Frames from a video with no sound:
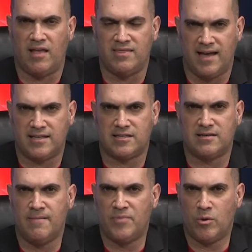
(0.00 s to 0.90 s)
and that's
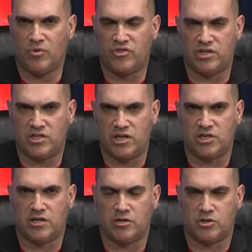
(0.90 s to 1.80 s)
what the
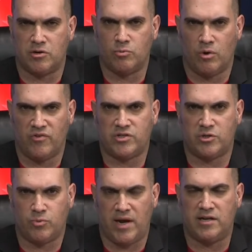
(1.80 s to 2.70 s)
decision concerning Roe v.
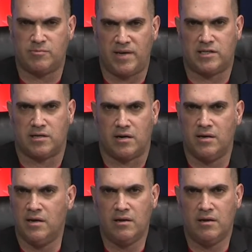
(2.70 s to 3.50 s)
Wade is based on.